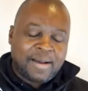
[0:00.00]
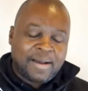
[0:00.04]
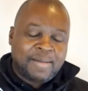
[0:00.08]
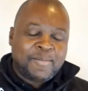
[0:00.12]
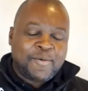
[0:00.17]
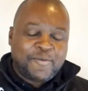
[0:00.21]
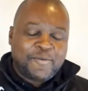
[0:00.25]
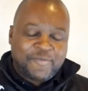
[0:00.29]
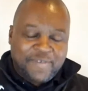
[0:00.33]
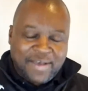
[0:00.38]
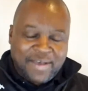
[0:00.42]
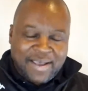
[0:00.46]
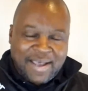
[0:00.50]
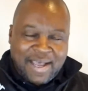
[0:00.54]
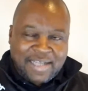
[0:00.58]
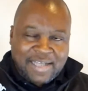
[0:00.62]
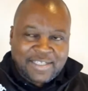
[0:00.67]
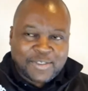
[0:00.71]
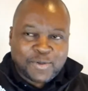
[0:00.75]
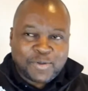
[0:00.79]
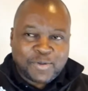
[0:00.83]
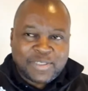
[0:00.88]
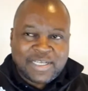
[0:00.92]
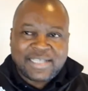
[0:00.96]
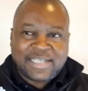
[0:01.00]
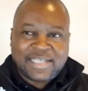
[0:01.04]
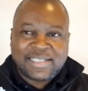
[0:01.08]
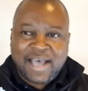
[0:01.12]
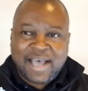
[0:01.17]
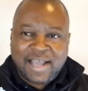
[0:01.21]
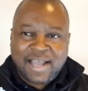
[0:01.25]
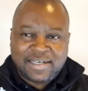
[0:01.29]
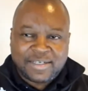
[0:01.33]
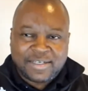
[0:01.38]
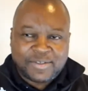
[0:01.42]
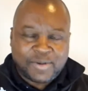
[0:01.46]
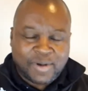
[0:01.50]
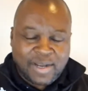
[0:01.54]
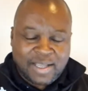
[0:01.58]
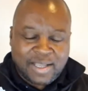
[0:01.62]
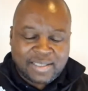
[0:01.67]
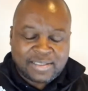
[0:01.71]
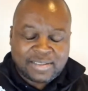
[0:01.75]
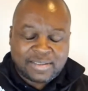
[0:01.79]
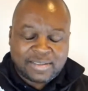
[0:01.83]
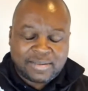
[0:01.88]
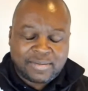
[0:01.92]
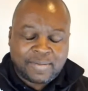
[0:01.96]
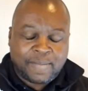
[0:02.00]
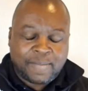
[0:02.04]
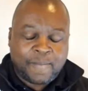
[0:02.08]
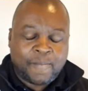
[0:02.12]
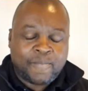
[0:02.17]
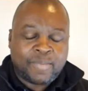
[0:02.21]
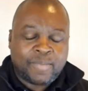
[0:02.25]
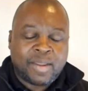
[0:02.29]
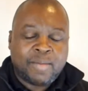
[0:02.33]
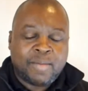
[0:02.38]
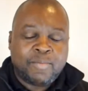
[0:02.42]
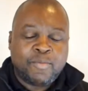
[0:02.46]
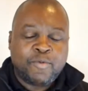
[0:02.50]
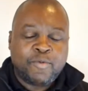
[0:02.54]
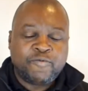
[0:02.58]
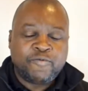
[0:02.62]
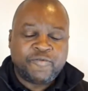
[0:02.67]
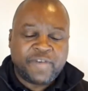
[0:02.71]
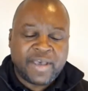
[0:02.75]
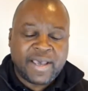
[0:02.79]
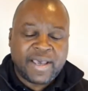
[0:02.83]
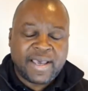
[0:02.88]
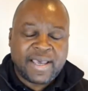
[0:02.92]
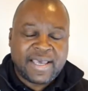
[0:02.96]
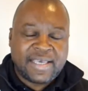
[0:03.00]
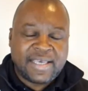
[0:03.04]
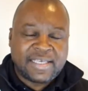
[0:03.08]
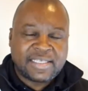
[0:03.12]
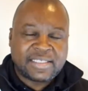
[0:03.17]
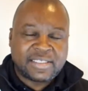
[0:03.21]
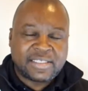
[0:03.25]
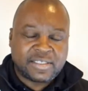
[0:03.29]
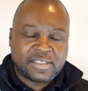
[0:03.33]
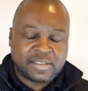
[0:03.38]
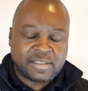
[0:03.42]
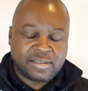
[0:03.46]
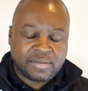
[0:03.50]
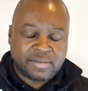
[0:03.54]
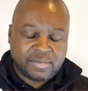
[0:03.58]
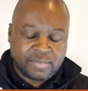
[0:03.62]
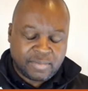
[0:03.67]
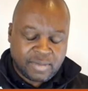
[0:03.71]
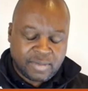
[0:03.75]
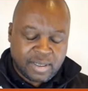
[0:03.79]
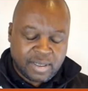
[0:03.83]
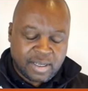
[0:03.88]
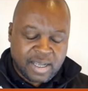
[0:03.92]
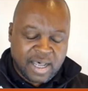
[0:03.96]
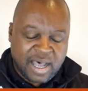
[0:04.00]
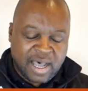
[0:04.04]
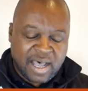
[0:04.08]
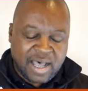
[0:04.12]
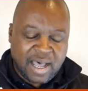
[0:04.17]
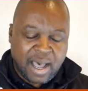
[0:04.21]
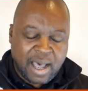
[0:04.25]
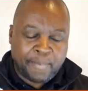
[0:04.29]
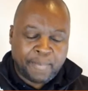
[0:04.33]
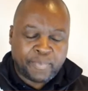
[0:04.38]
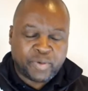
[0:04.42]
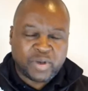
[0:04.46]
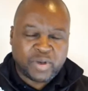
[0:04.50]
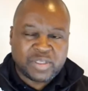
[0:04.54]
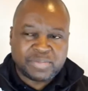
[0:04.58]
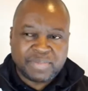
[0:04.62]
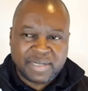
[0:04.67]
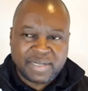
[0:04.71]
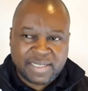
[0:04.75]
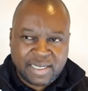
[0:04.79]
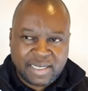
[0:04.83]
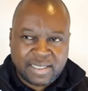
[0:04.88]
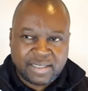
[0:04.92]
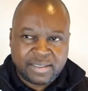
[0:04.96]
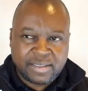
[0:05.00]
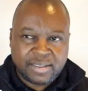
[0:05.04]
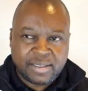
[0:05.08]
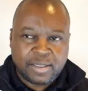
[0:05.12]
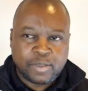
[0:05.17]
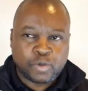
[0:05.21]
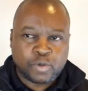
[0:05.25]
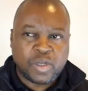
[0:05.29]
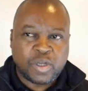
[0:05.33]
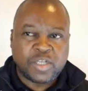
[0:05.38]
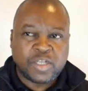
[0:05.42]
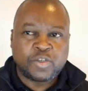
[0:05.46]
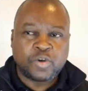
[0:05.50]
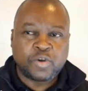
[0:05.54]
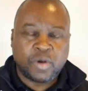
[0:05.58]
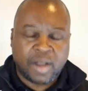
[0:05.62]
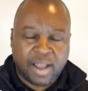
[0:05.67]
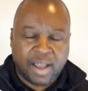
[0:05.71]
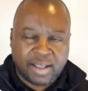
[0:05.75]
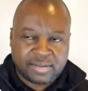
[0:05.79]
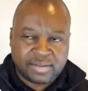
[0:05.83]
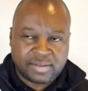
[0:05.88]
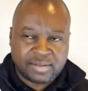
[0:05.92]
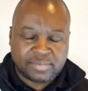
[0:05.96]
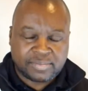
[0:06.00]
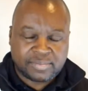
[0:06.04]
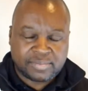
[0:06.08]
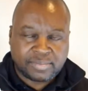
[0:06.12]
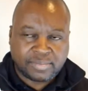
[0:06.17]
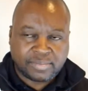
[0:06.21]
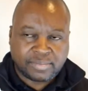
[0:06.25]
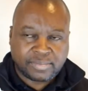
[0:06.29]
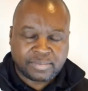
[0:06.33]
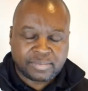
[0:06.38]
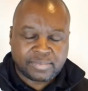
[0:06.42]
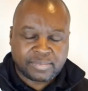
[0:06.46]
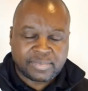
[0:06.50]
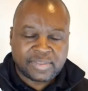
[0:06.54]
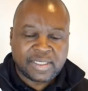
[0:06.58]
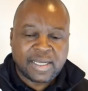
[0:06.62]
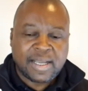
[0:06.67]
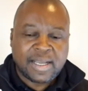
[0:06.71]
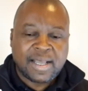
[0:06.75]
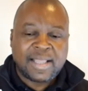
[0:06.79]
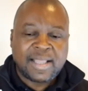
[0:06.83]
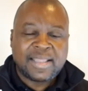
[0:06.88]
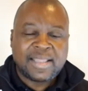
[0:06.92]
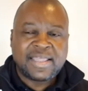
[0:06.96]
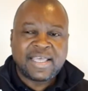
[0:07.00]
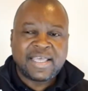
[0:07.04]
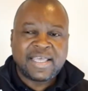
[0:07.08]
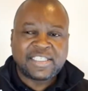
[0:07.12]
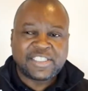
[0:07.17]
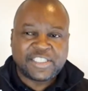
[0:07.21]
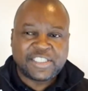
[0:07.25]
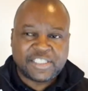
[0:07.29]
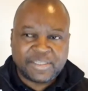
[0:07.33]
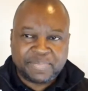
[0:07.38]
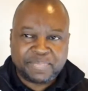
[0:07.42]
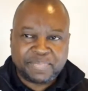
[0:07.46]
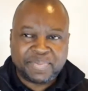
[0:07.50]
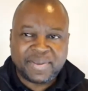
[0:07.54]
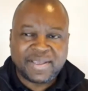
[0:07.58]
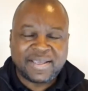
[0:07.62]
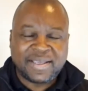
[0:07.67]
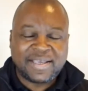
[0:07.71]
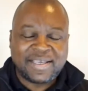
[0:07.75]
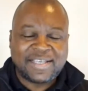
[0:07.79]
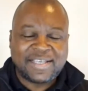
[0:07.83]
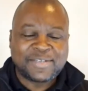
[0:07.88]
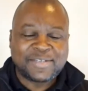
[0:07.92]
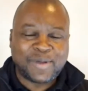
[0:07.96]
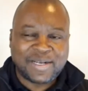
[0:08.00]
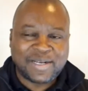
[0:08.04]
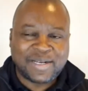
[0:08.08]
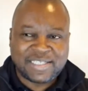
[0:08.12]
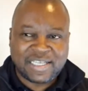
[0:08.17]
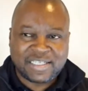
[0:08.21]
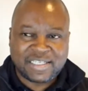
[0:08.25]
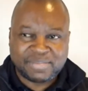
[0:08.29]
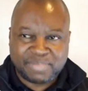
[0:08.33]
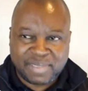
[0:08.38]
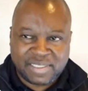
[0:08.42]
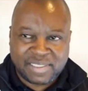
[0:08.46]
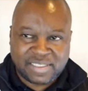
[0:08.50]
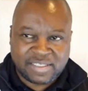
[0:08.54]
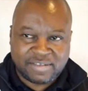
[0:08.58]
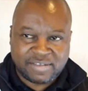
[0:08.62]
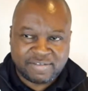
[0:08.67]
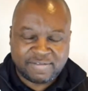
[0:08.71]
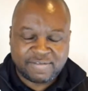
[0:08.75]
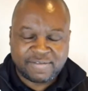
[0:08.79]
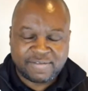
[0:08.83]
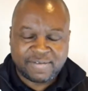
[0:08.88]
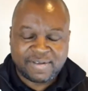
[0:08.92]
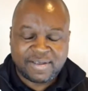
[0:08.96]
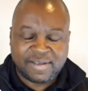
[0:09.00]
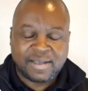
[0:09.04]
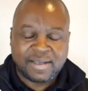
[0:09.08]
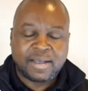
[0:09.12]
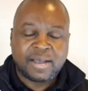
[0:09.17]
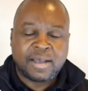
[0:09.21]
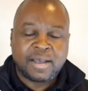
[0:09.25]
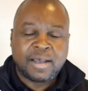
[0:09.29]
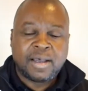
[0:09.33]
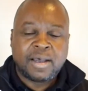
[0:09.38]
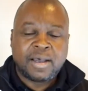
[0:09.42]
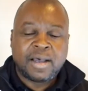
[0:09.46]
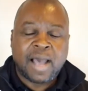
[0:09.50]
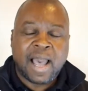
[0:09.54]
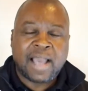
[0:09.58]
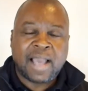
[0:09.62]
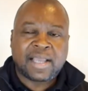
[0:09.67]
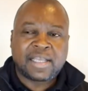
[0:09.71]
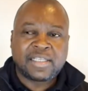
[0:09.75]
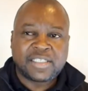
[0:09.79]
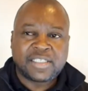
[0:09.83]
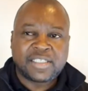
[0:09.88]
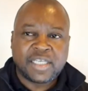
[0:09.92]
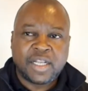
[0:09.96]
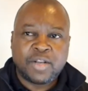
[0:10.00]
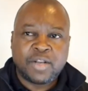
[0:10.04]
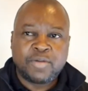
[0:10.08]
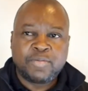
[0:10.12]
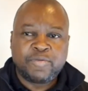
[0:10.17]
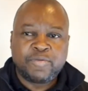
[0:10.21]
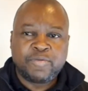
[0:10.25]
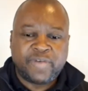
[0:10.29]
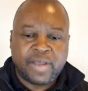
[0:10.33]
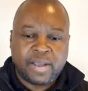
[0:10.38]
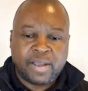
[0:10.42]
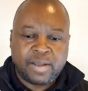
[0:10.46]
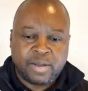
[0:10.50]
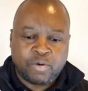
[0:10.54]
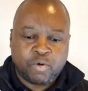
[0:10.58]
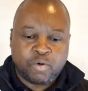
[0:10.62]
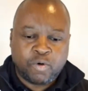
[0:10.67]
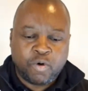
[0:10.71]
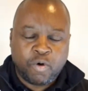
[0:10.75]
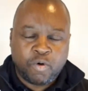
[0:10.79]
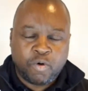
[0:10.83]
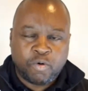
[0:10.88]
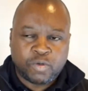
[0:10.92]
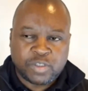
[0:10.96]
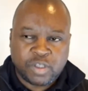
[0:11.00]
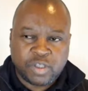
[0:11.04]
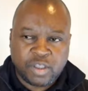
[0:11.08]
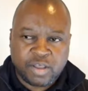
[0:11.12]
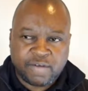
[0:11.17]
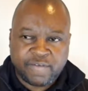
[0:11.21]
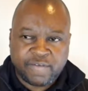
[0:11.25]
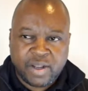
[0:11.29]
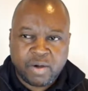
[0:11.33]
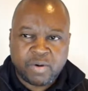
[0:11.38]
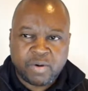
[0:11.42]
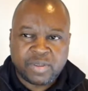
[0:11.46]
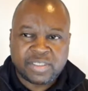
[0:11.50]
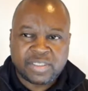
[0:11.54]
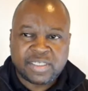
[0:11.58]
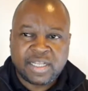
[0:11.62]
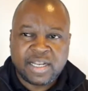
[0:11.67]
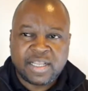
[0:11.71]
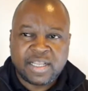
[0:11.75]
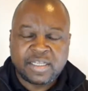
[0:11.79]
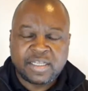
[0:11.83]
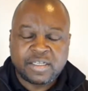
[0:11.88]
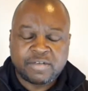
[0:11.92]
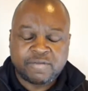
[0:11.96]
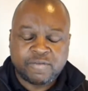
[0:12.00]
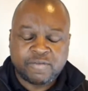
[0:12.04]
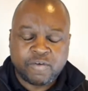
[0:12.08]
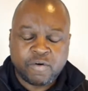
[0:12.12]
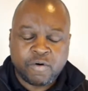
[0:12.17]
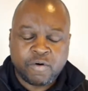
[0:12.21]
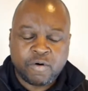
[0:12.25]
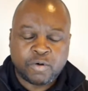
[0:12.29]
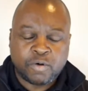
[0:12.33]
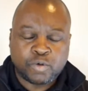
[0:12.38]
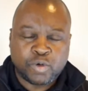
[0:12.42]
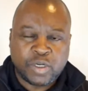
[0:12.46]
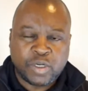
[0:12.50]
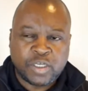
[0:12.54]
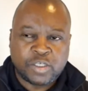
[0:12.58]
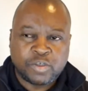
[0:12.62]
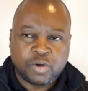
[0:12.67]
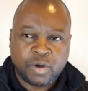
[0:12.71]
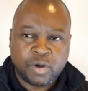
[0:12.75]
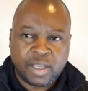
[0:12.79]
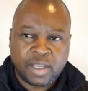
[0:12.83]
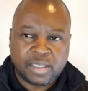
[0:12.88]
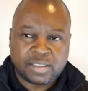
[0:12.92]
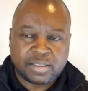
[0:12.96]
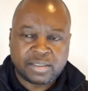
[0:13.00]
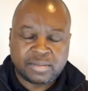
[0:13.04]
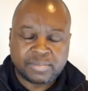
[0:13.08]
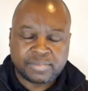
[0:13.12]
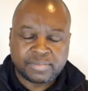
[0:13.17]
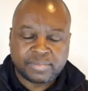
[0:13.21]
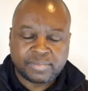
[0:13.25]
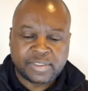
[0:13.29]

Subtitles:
Mumbai at Skuteng is $100. Mumbai is approximately $20. The shipping is what is expensive. I can sell you Mumbai. Kunongo, South Africa was selling it for $20.